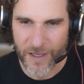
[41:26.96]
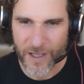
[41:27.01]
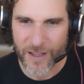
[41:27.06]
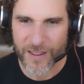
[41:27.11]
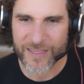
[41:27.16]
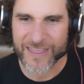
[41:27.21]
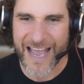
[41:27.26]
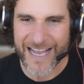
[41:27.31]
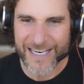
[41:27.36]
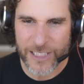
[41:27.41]

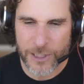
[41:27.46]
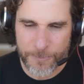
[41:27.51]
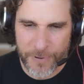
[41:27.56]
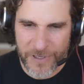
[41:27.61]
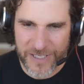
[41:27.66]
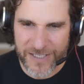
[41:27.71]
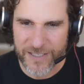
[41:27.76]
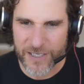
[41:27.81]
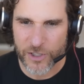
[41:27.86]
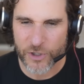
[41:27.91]
That's
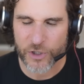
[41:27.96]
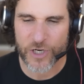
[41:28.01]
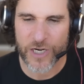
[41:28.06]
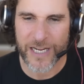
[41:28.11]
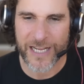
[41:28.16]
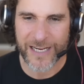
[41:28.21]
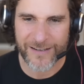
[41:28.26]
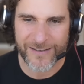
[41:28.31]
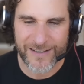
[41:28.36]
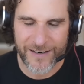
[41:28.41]

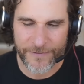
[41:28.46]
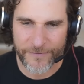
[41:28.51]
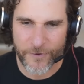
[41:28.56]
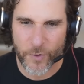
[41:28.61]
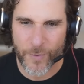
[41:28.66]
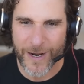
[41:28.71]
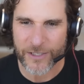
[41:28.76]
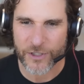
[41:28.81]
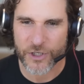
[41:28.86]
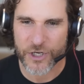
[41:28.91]
positioning,
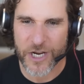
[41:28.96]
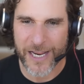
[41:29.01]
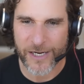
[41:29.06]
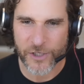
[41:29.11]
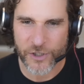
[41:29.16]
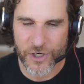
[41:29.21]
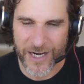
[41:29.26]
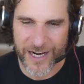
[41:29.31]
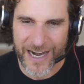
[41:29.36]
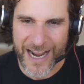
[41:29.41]

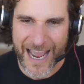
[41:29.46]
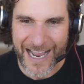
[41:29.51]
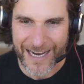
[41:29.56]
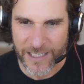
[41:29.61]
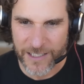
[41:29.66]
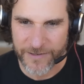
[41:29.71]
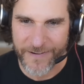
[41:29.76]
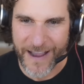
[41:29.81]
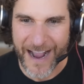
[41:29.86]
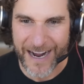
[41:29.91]
differentiation, and
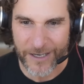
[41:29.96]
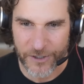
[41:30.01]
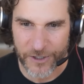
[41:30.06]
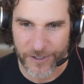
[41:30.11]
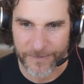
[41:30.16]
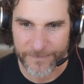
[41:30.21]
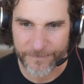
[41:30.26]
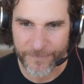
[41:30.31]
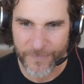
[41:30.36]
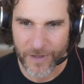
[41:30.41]
X
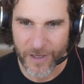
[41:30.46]
factor